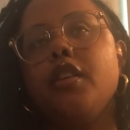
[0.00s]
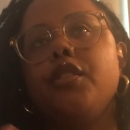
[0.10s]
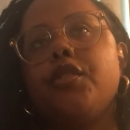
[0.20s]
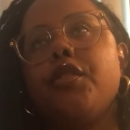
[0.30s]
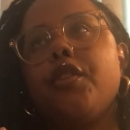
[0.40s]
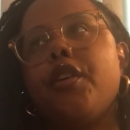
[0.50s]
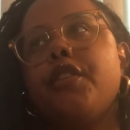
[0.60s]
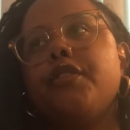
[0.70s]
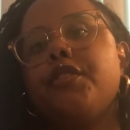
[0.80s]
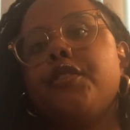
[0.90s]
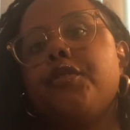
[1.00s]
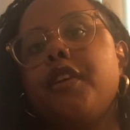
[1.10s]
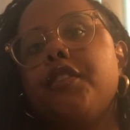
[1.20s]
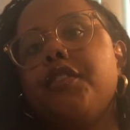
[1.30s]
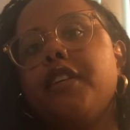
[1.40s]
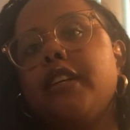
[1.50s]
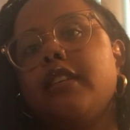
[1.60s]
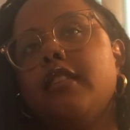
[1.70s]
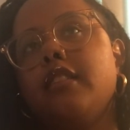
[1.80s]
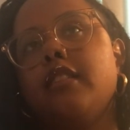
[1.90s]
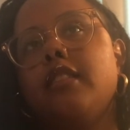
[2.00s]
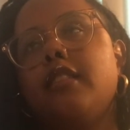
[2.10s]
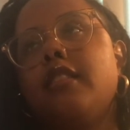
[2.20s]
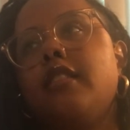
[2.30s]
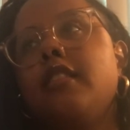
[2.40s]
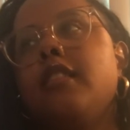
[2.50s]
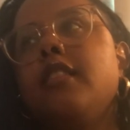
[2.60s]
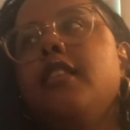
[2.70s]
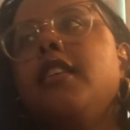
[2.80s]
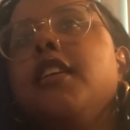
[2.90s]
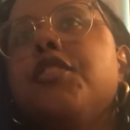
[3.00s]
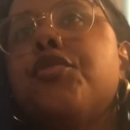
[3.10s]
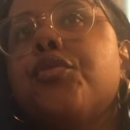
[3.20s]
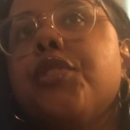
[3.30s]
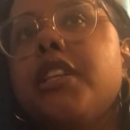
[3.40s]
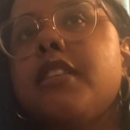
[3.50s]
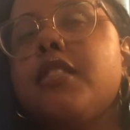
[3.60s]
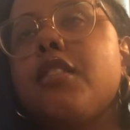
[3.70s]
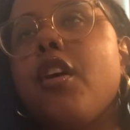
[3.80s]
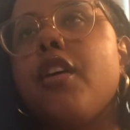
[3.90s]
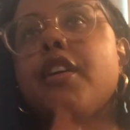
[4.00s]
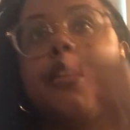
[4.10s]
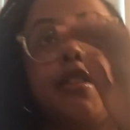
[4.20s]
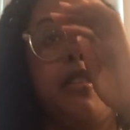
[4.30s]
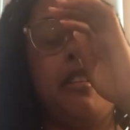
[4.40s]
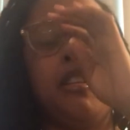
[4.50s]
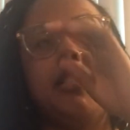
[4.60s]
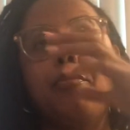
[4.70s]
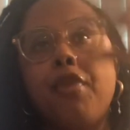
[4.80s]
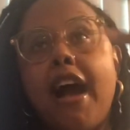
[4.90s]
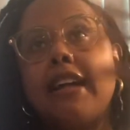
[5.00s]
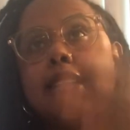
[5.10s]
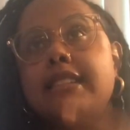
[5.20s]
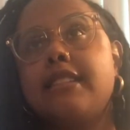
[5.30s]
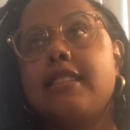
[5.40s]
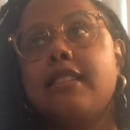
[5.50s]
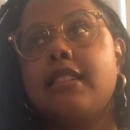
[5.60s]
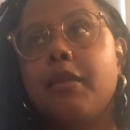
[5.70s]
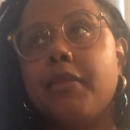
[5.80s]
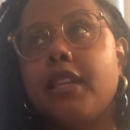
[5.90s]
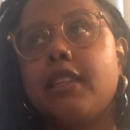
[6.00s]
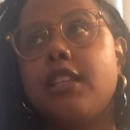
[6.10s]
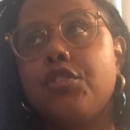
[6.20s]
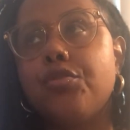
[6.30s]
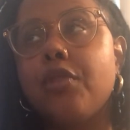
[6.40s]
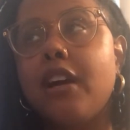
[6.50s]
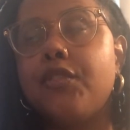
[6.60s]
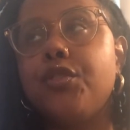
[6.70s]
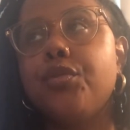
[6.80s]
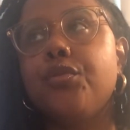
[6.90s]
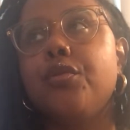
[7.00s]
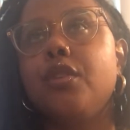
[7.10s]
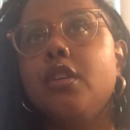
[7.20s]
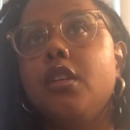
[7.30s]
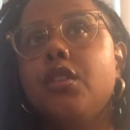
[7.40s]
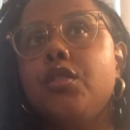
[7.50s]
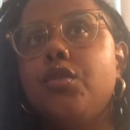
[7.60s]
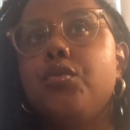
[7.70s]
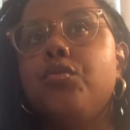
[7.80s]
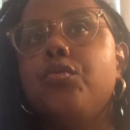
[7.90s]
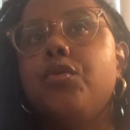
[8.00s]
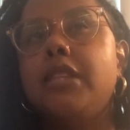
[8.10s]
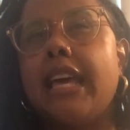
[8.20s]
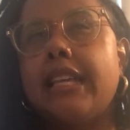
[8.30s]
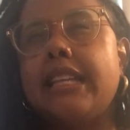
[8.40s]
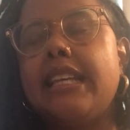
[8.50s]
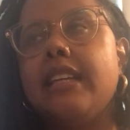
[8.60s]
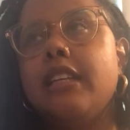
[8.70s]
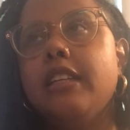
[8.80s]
So the art of surrendering, it truly is an art. It's a practice. It's something that you have to do daily,